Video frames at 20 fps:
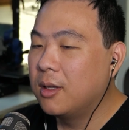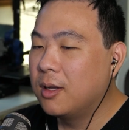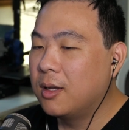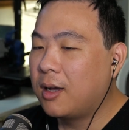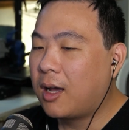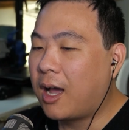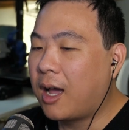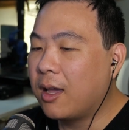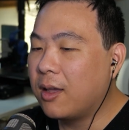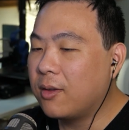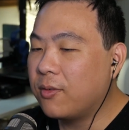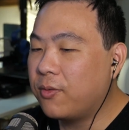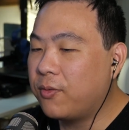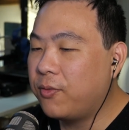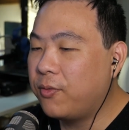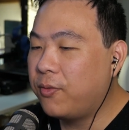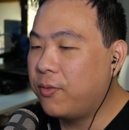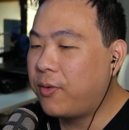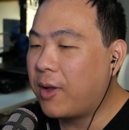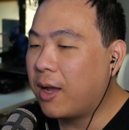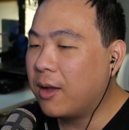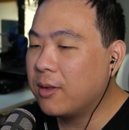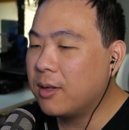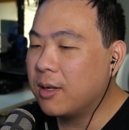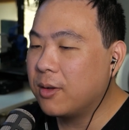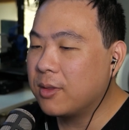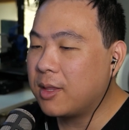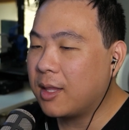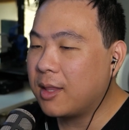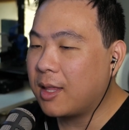I found
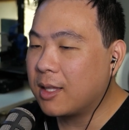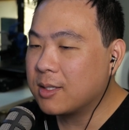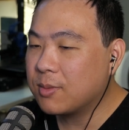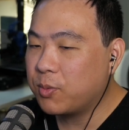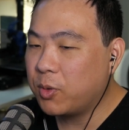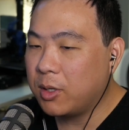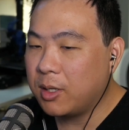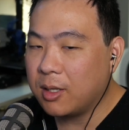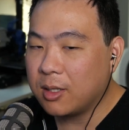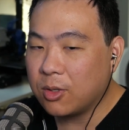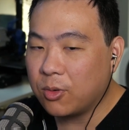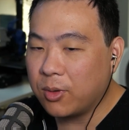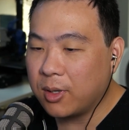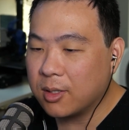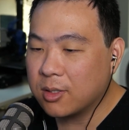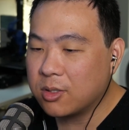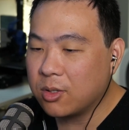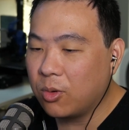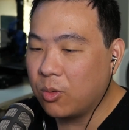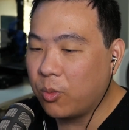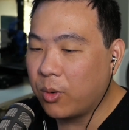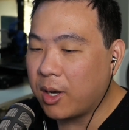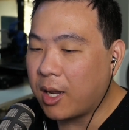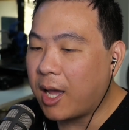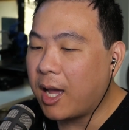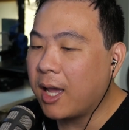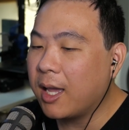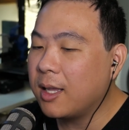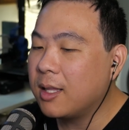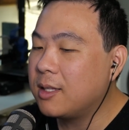out that that's pretty annoying. So when
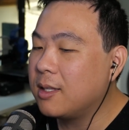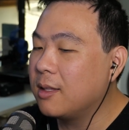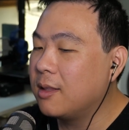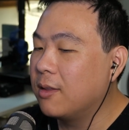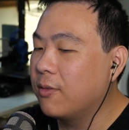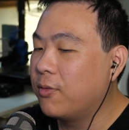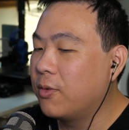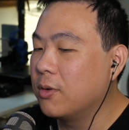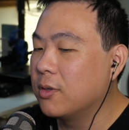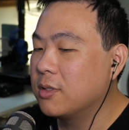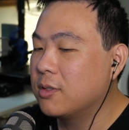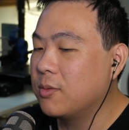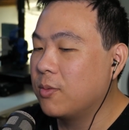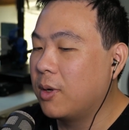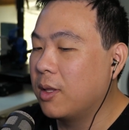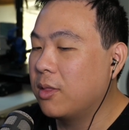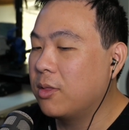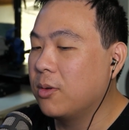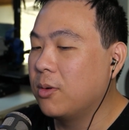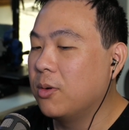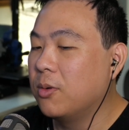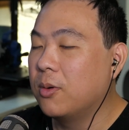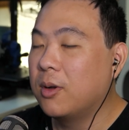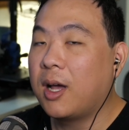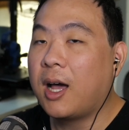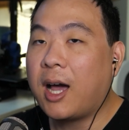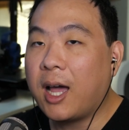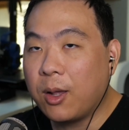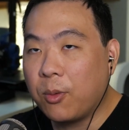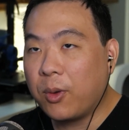I did the first run through,
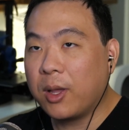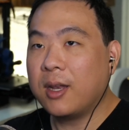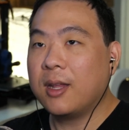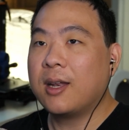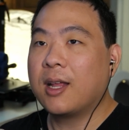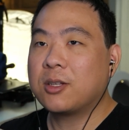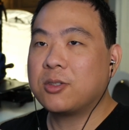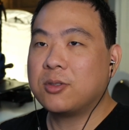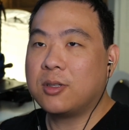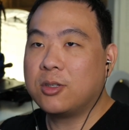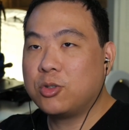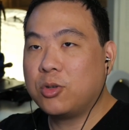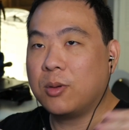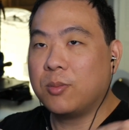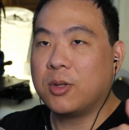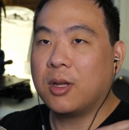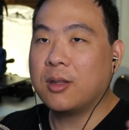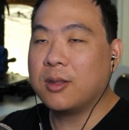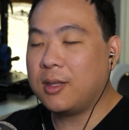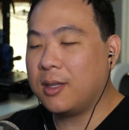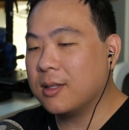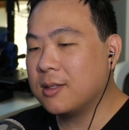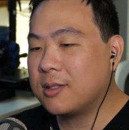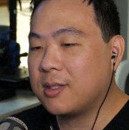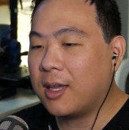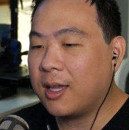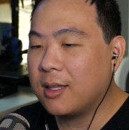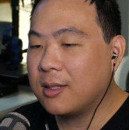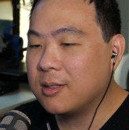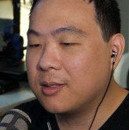I went and actually trimmed all the
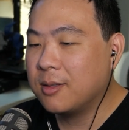insides.